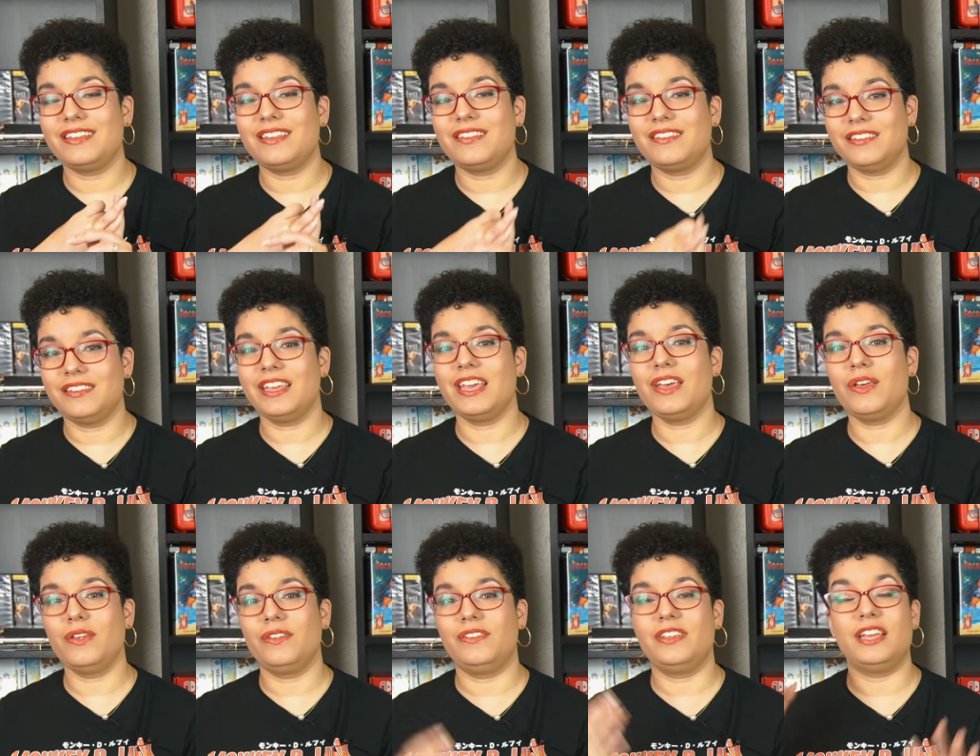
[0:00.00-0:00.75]
and
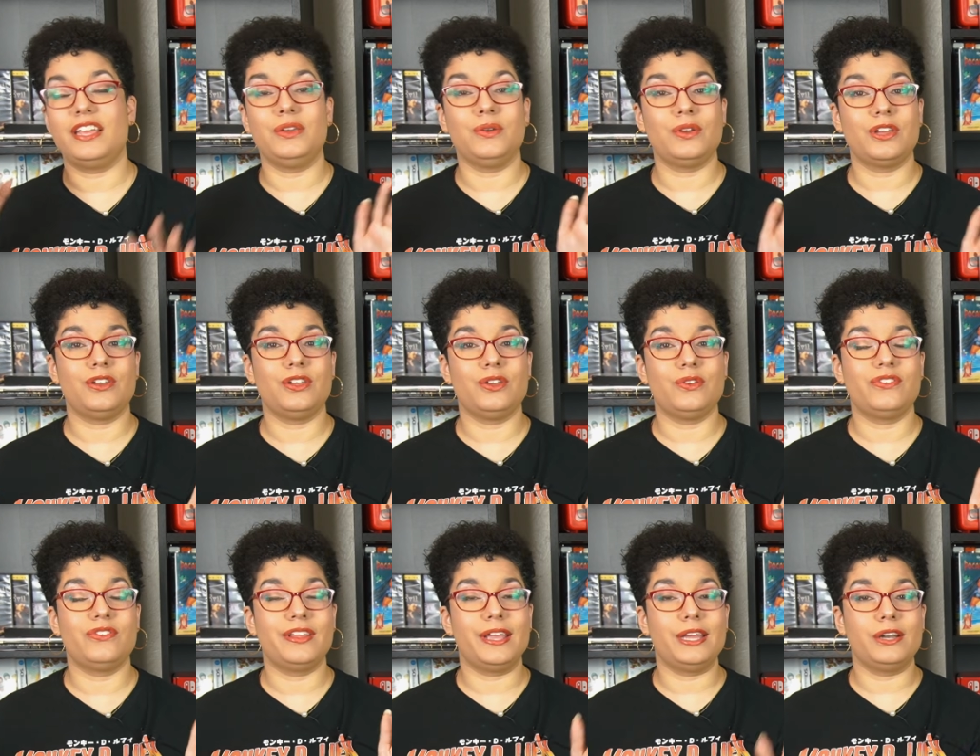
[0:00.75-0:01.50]
skills that you can
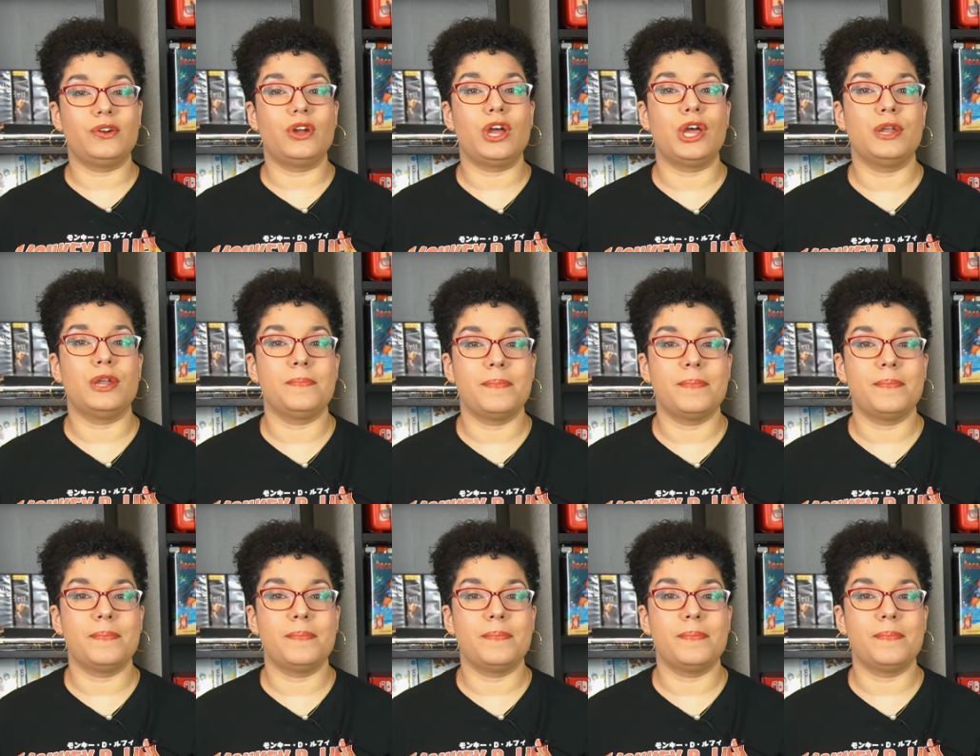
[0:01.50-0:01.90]
use later on in